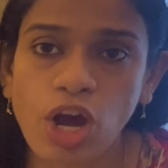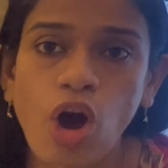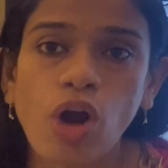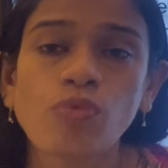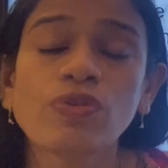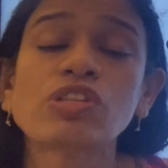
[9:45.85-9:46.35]

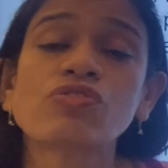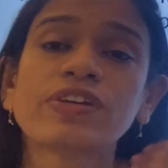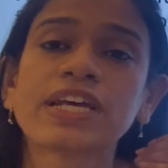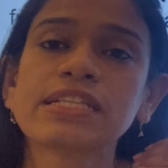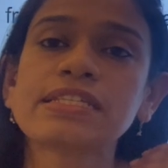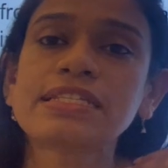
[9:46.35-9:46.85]
or which we
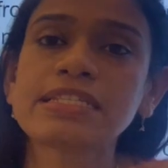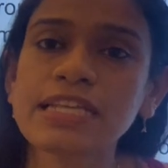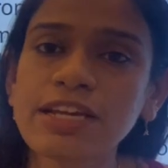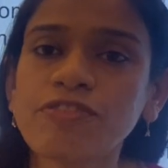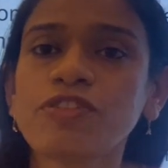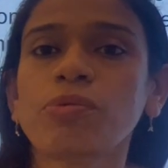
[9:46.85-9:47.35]
can
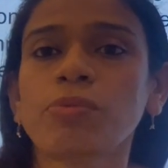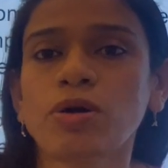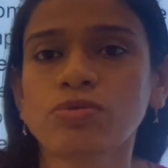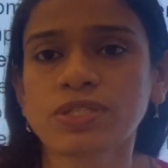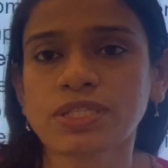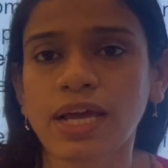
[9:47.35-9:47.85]
see from
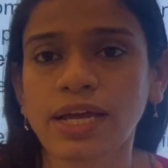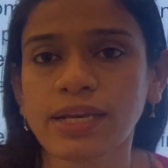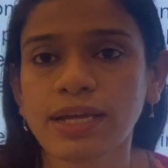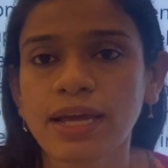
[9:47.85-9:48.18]
outside,